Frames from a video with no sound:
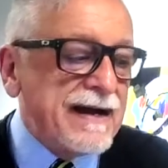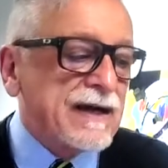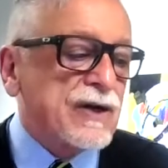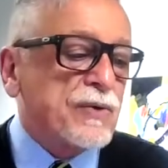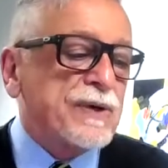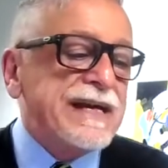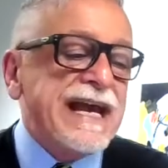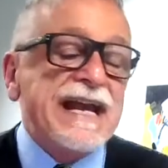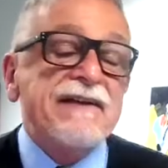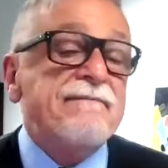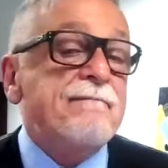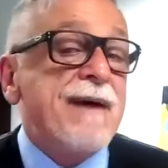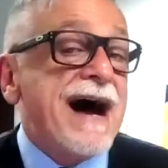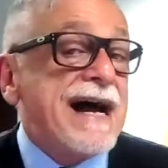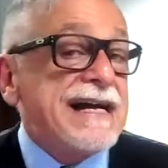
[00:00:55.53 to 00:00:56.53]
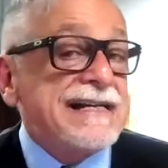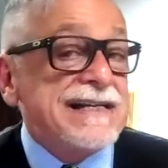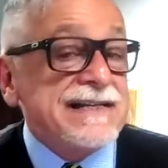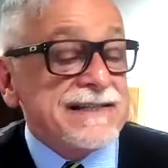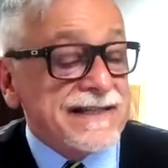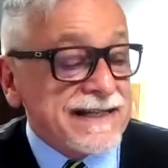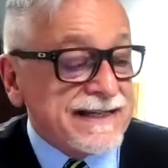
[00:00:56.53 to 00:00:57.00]
Creative Mind
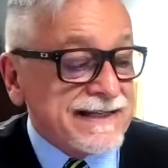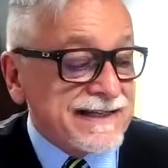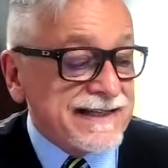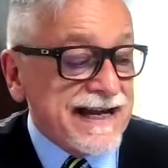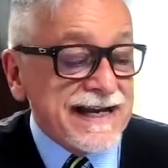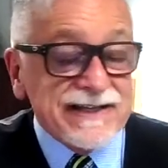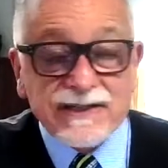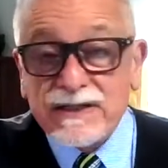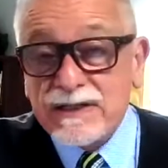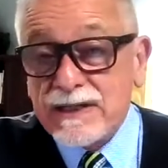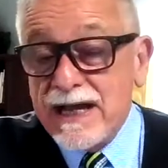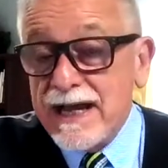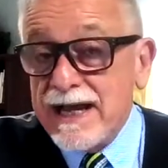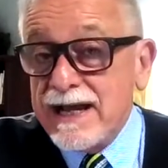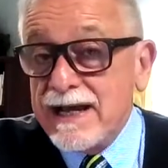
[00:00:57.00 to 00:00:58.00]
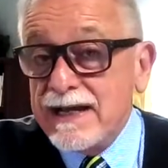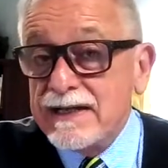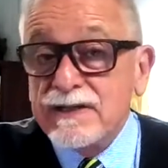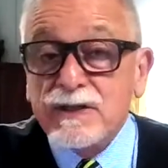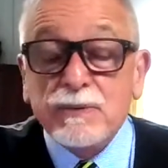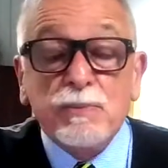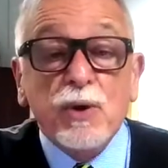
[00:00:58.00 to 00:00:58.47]
and Success.
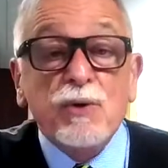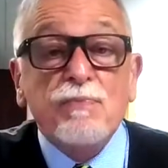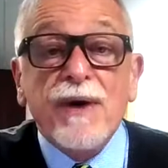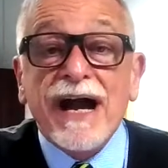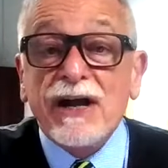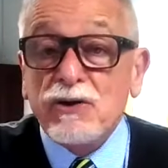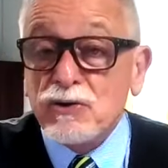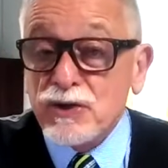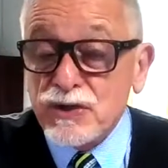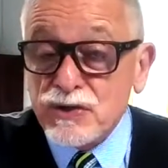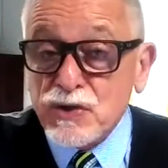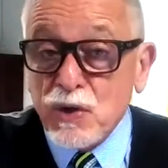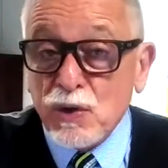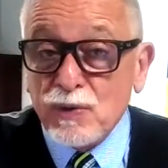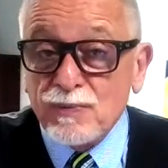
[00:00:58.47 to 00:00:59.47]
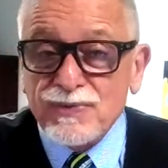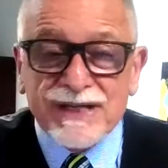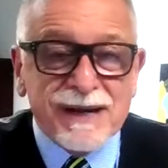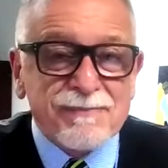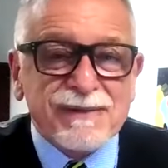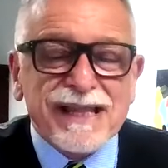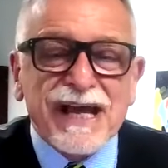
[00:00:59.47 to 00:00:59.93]
It's a book by Ernest Holmes.
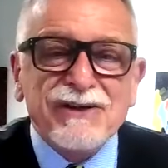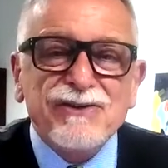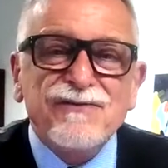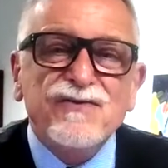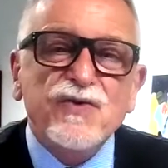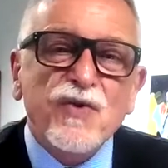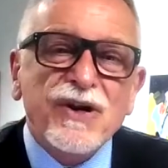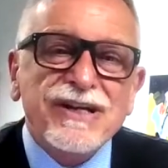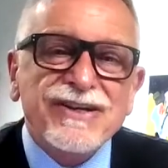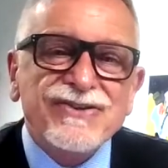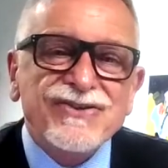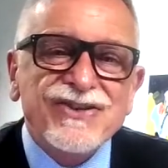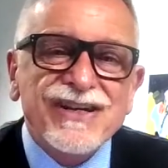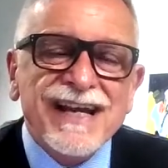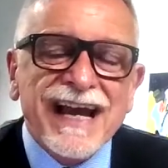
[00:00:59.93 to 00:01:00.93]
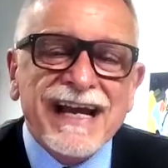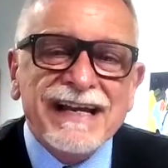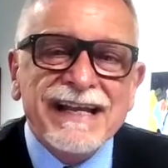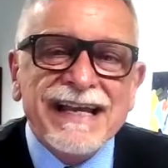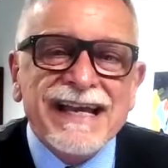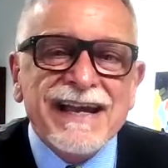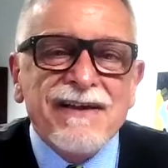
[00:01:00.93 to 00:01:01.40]
I'm glad you've joined us tonight
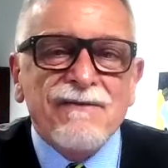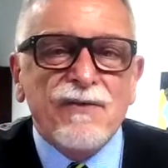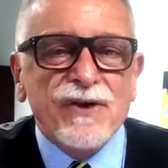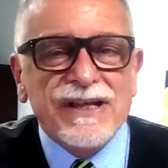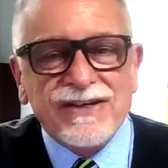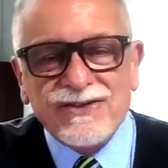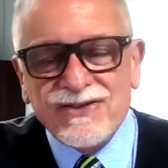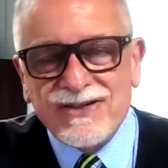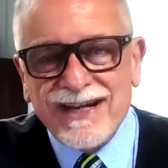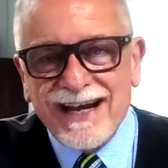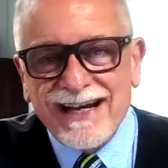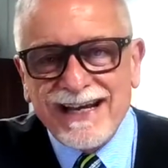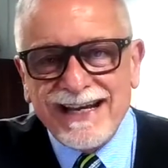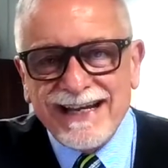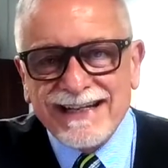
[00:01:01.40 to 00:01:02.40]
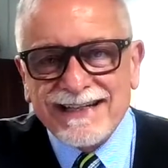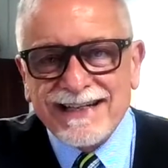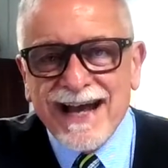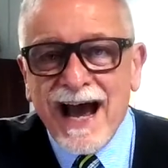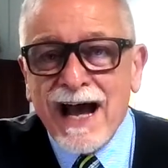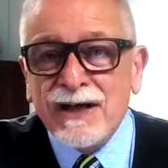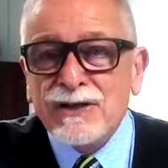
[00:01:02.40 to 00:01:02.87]
for this study. It's an
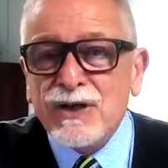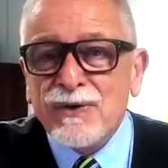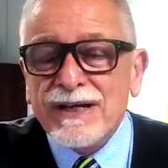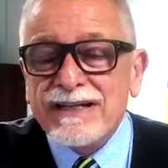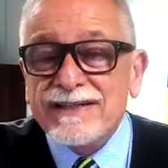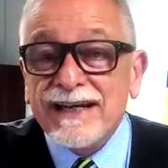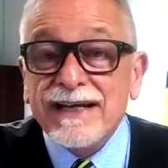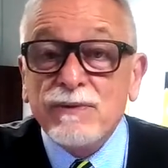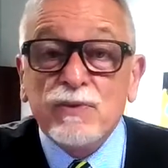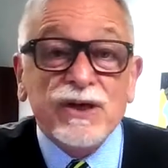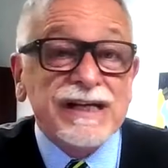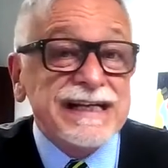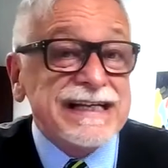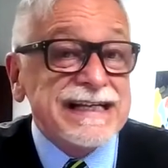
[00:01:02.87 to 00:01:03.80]
ongoing study. We're going to